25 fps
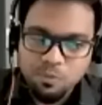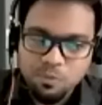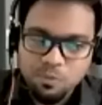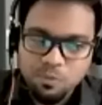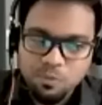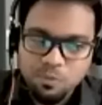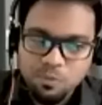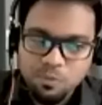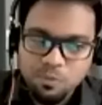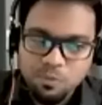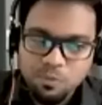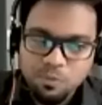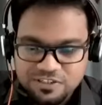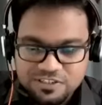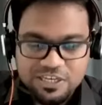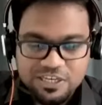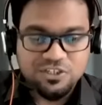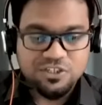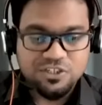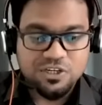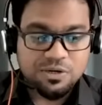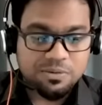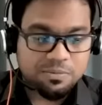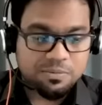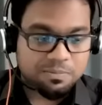the end of the
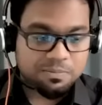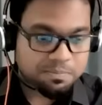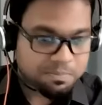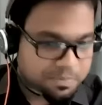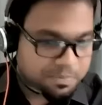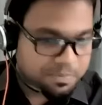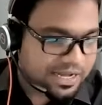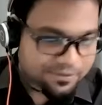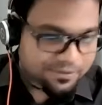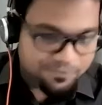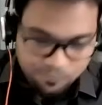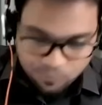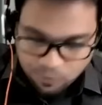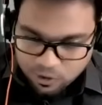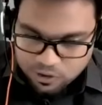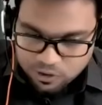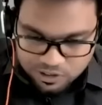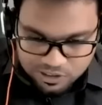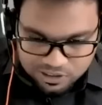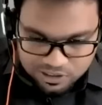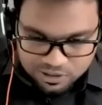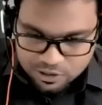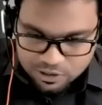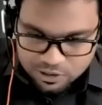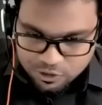session, but I
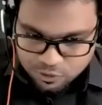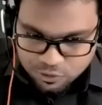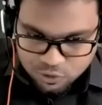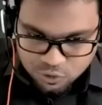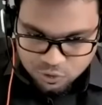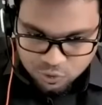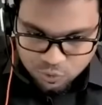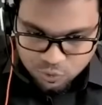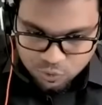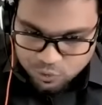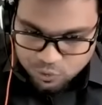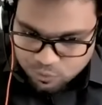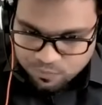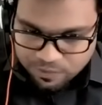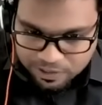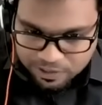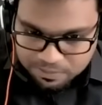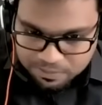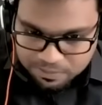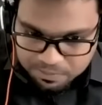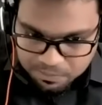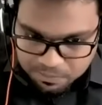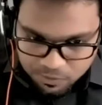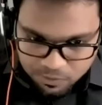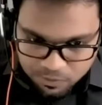want to show you one
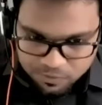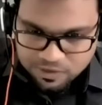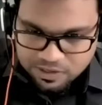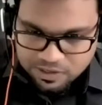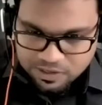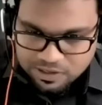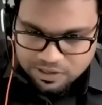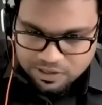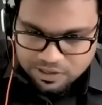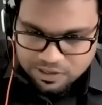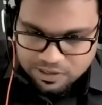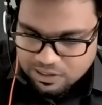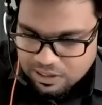more thing,